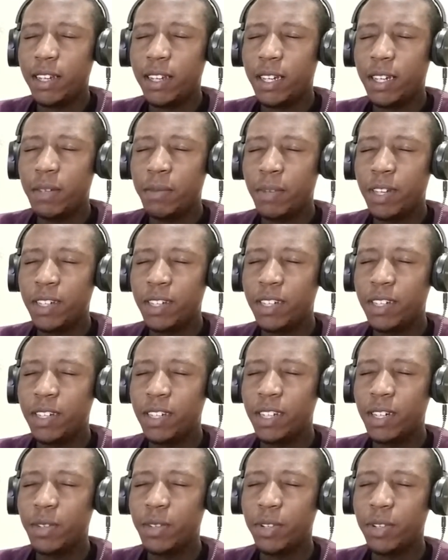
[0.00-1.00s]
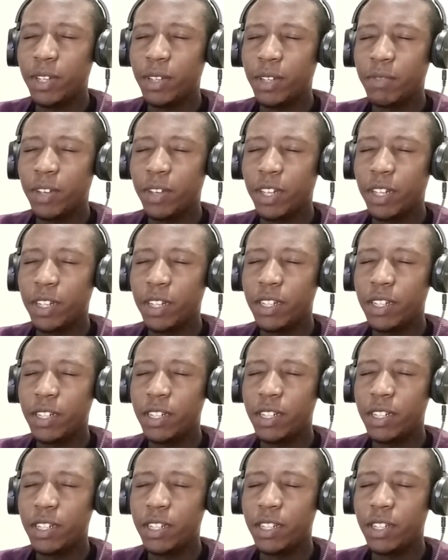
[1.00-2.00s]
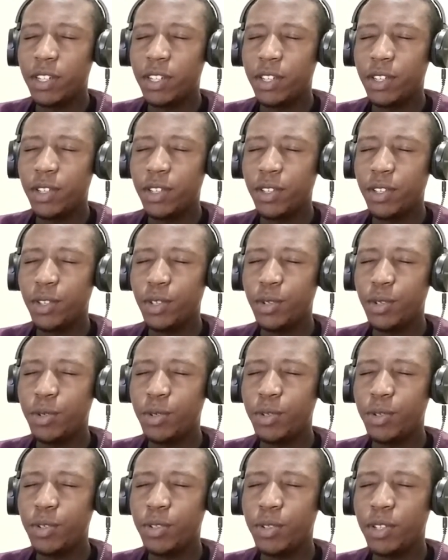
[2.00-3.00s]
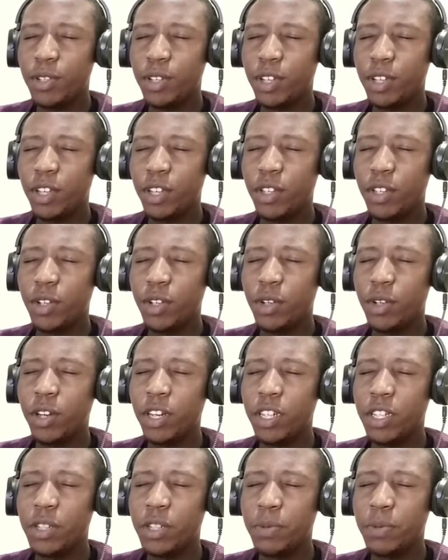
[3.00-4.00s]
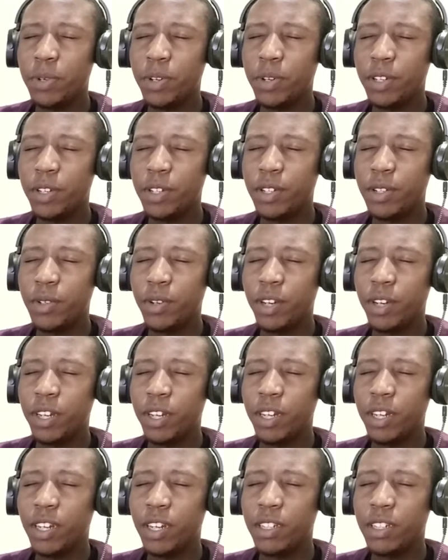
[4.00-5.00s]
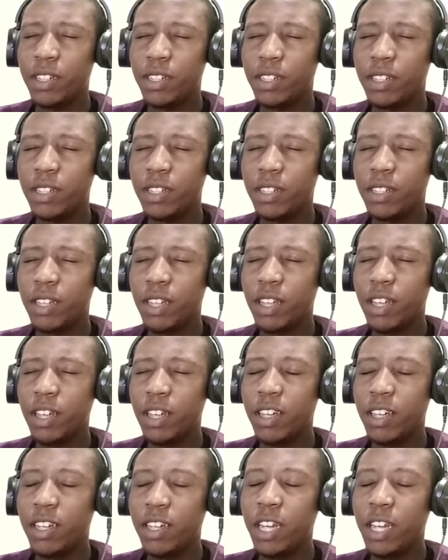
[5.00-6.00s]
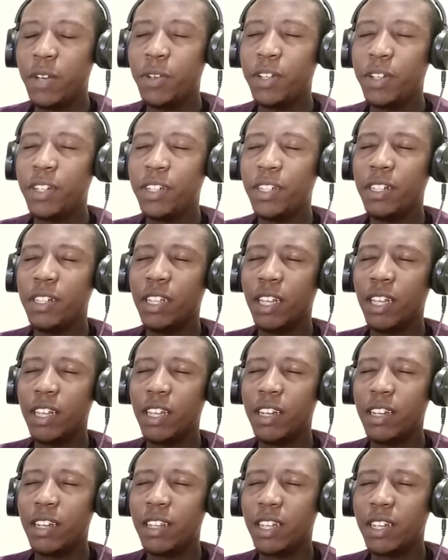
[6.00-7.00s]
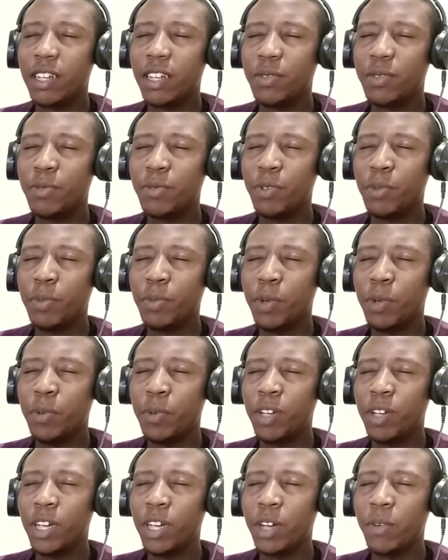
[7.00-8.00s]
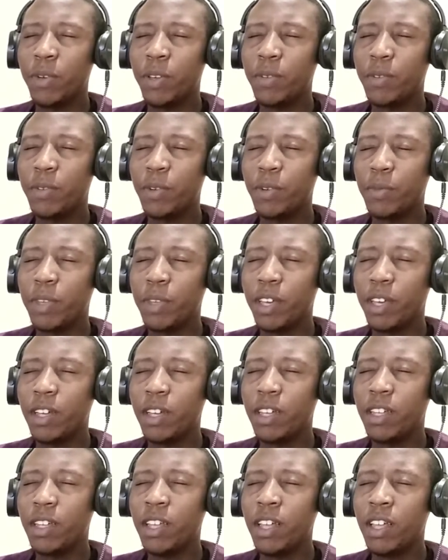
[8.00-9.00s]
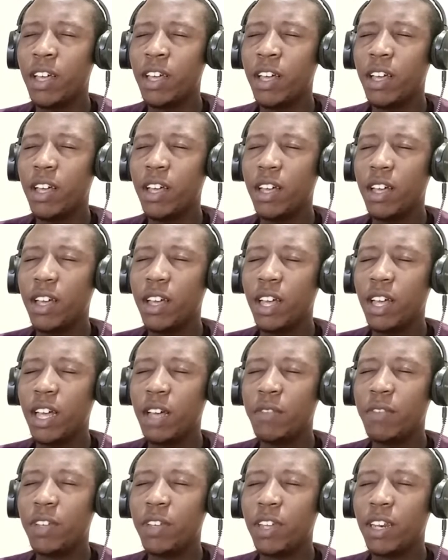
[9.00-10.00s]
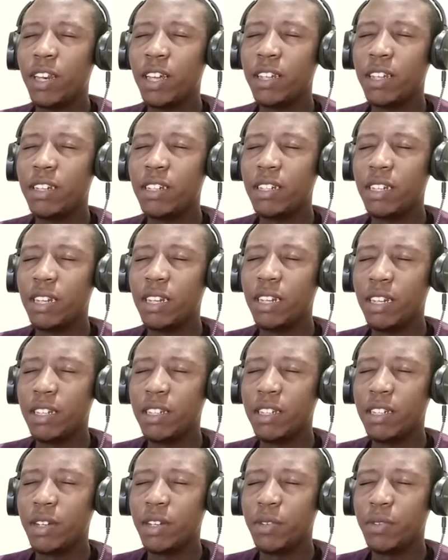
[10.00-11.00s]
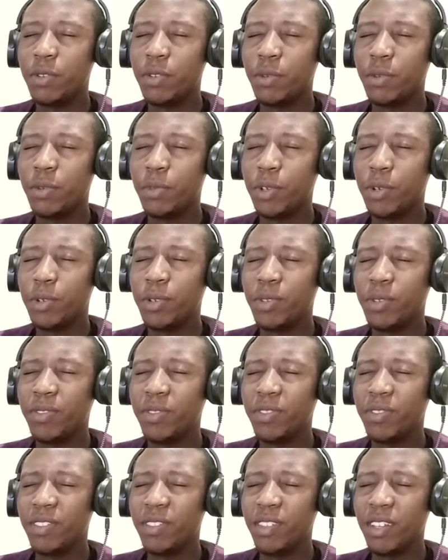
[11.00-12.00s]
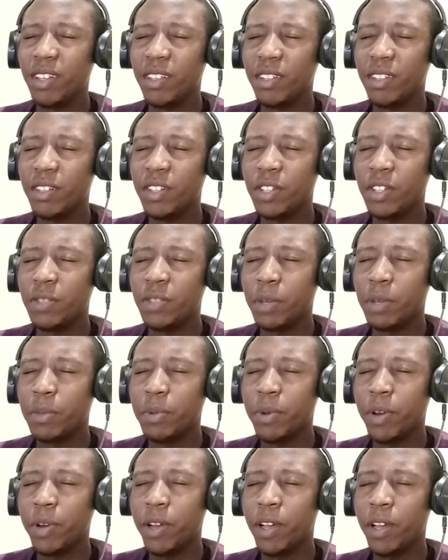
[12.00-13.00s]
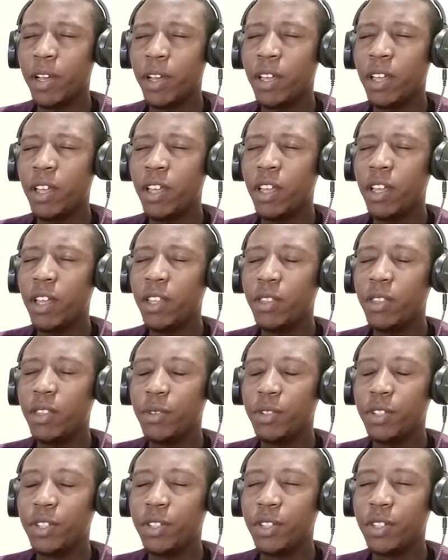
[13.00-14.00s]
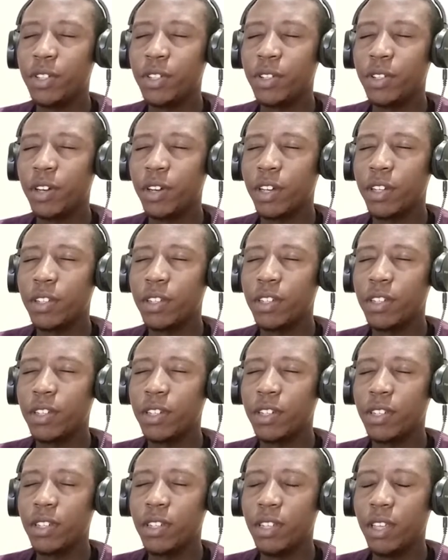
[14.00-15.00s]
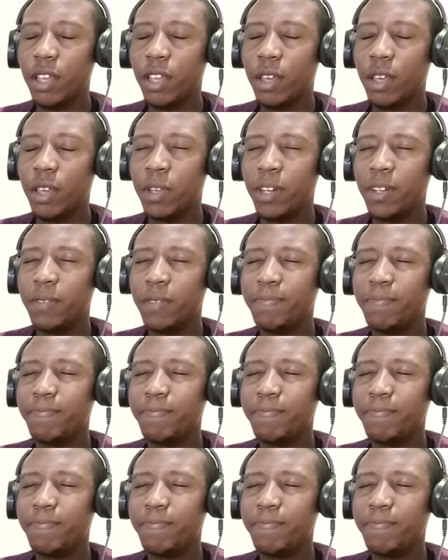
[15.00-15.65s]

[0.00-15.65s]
Dear Master, we invite you and your Holy Spirit to lead us now until the end, that we may walk away from here having learned and listened from you. And this is my prayer to Jesus Christ. Amen.